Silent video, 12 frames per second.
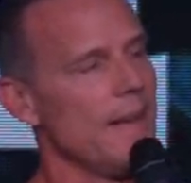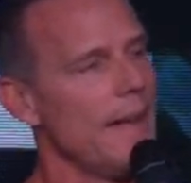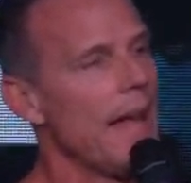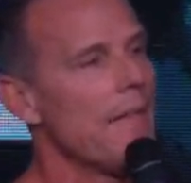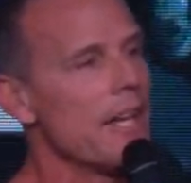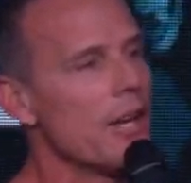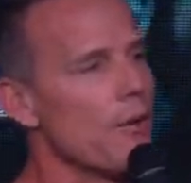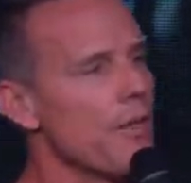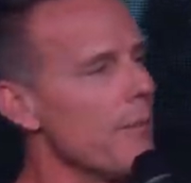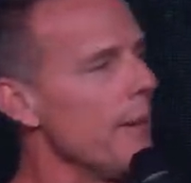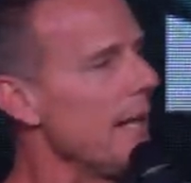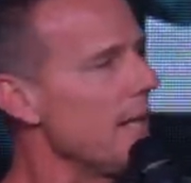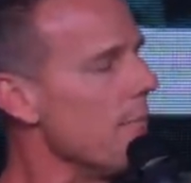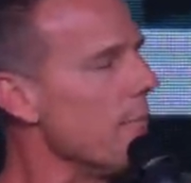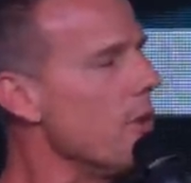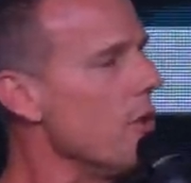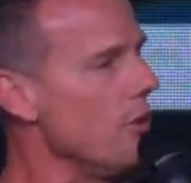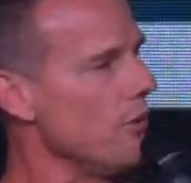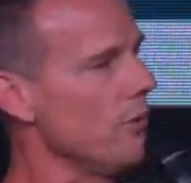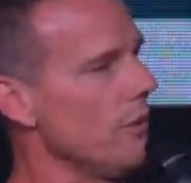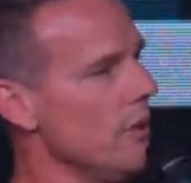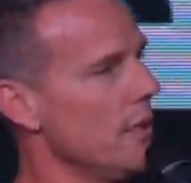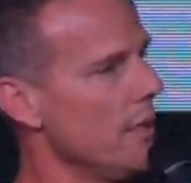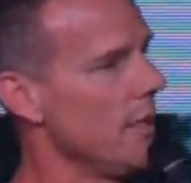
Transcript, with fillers: and the earth, He made the moon.